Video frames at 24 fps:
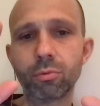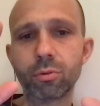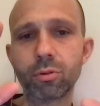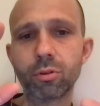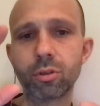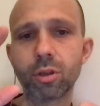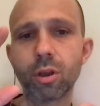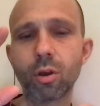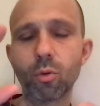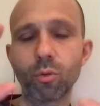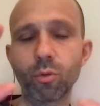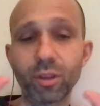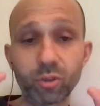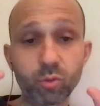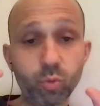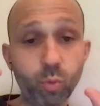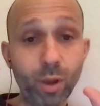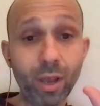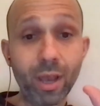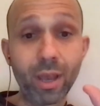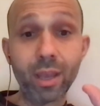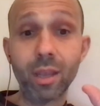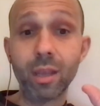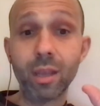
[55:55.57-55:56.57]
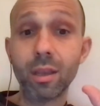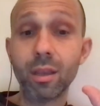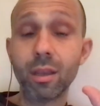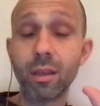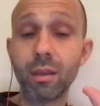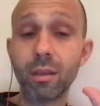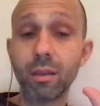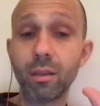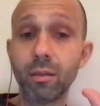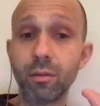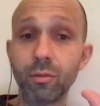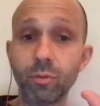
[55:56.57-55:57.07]
So this way,
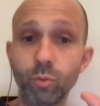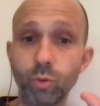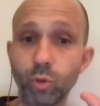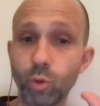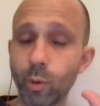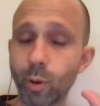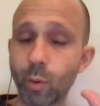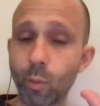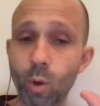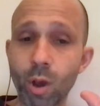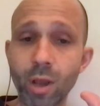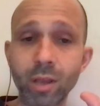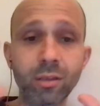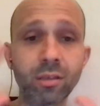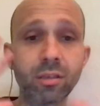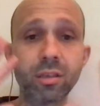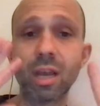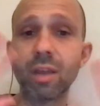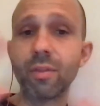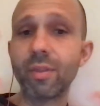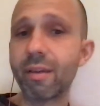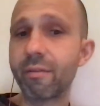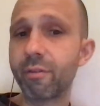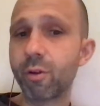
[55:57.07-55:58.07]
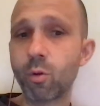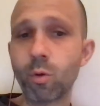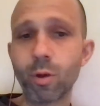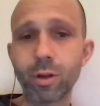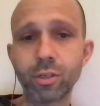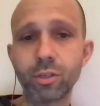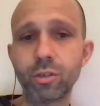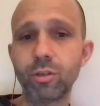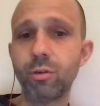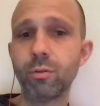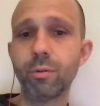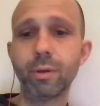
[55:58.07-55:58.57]
you do it once, I'll never
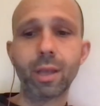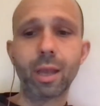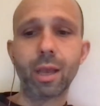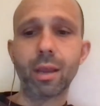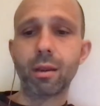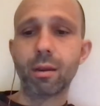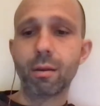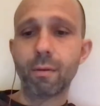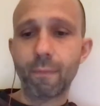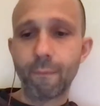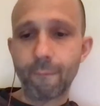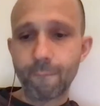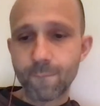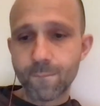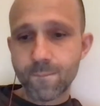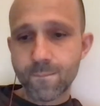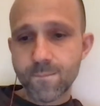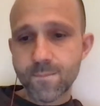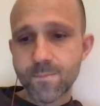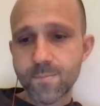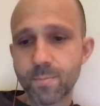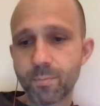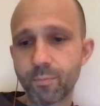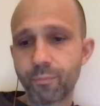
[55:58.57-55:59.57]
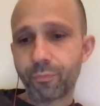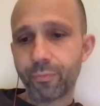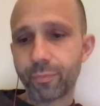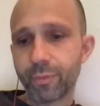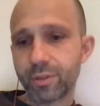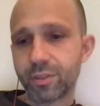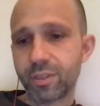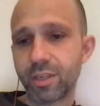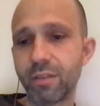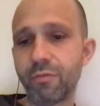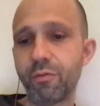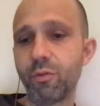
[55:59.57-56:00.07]
question you again.
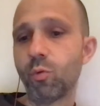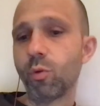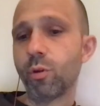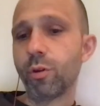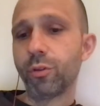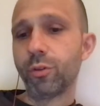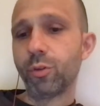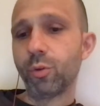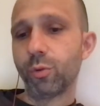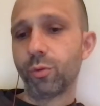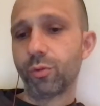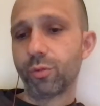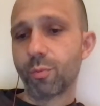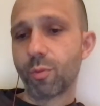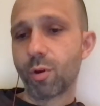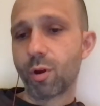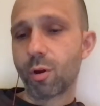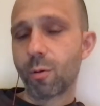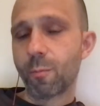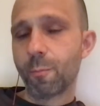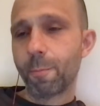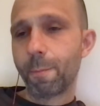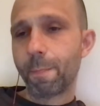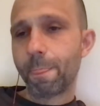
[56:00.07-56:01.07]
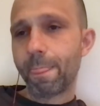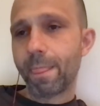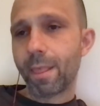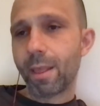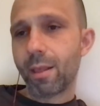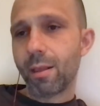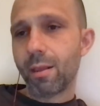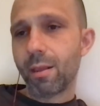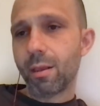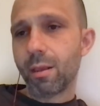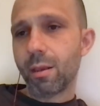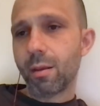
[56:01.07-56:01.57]
Let's see if you want to do it tomorrow.
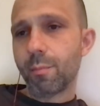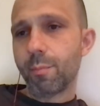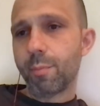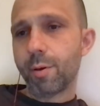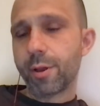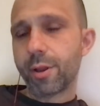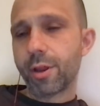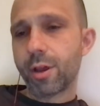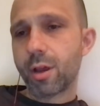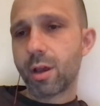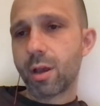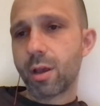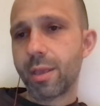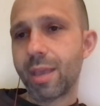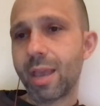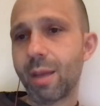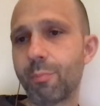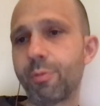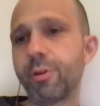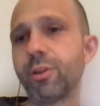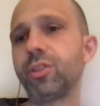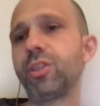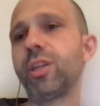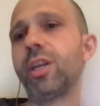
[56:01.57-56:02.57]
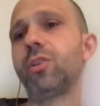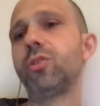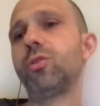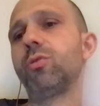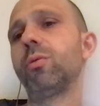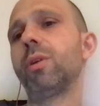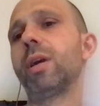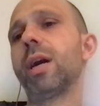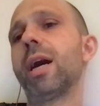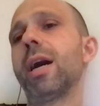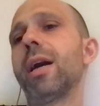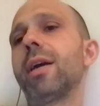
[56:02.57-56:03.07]
But uh, yeah, appreciate
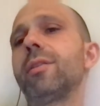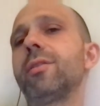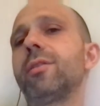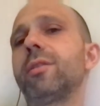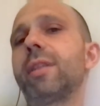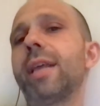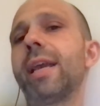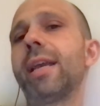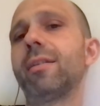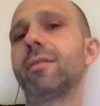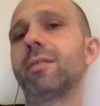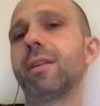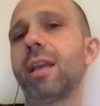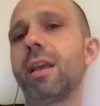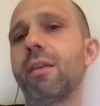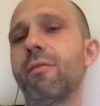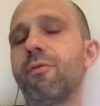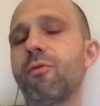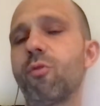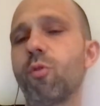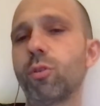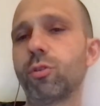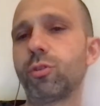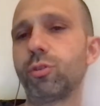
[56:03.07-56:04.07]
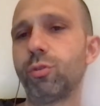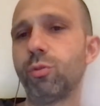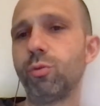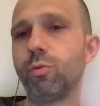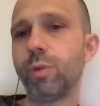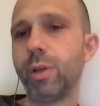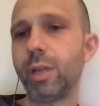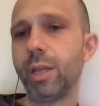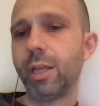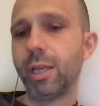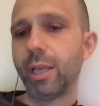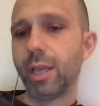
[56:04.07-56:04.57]
you guys. Thanks again for
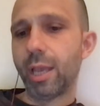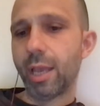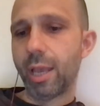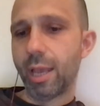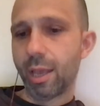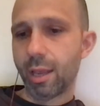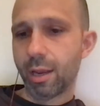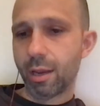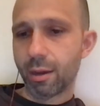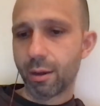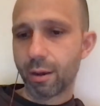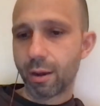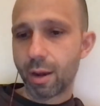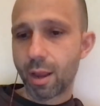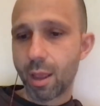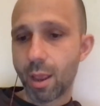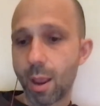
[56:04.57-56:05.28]
tuning in.